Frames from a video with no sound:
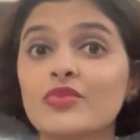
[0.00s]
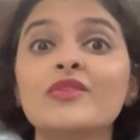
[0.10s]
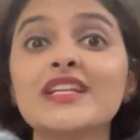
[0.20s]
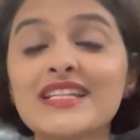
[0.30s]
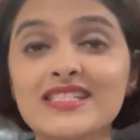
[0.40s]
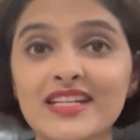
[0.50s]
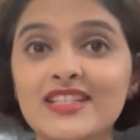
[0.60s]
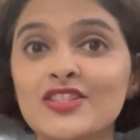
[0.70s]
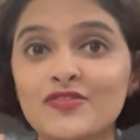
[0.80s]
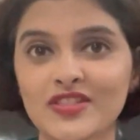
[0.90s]
Let's take
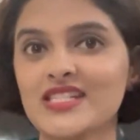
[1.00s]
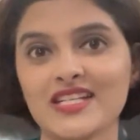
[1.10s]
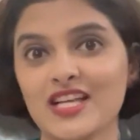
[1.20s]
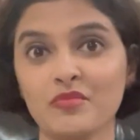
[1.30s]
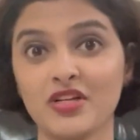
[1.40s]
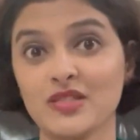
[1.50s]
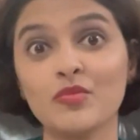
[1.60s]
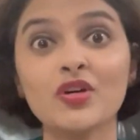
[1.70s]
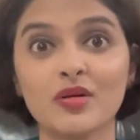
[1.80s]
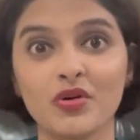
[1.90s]
the first example I
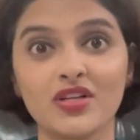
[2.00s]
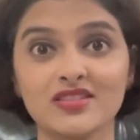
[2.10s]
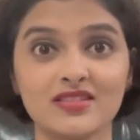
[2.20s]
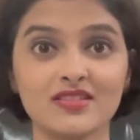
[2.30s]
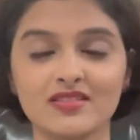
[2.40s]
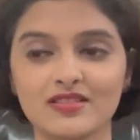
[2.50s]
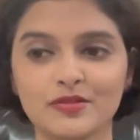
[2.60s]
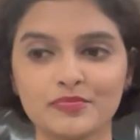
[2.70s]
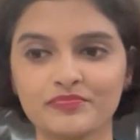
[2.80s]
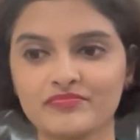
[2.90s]
spoke about,
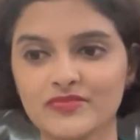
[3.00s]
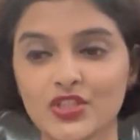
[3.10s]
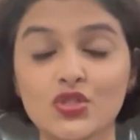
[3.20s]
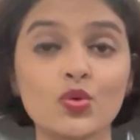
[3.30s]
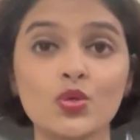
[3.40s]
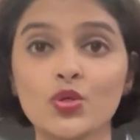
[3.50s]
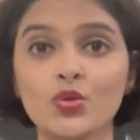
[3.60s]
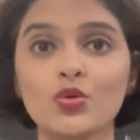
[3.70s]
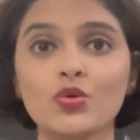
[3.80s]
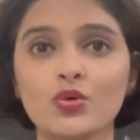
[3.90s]
the
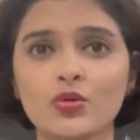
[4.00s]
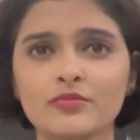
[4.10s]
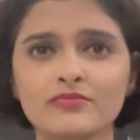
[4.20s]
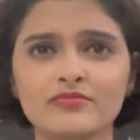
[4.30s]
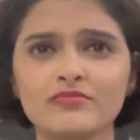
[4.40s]
solo